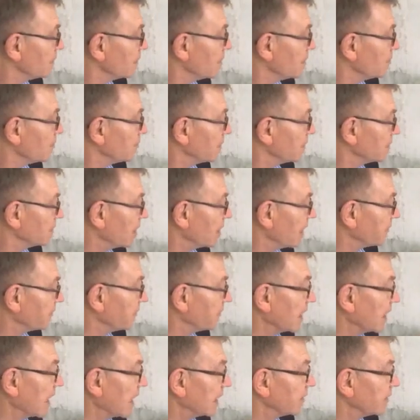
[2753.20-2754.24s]
but not the
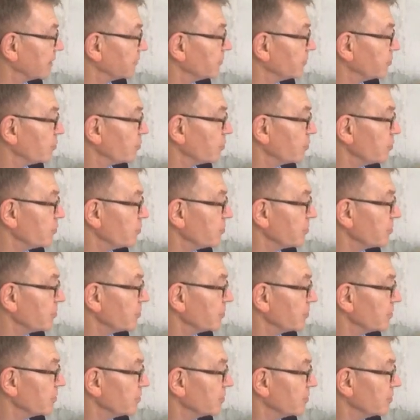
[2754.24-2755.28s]
light of truth,
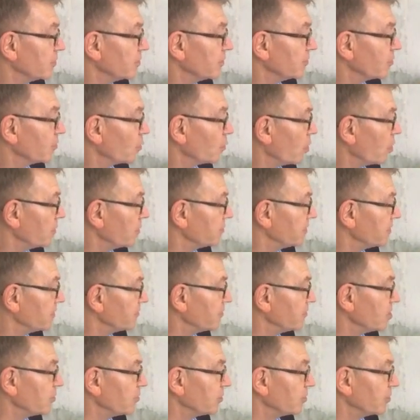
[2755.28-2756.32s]
the warmth of
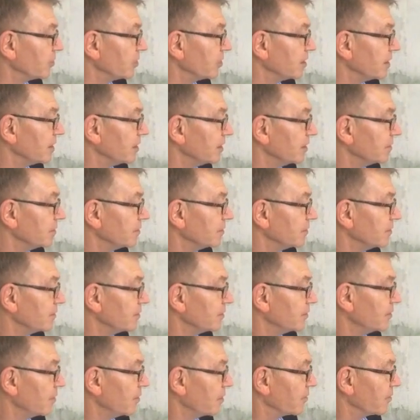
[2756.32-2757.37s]
community,
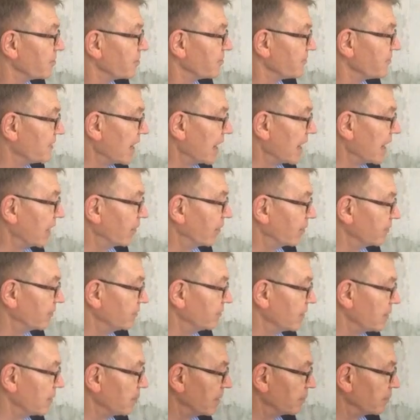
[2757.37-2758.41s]
or the fire of
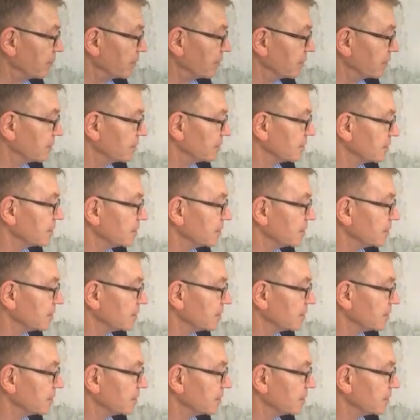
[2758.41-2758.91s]
commitment.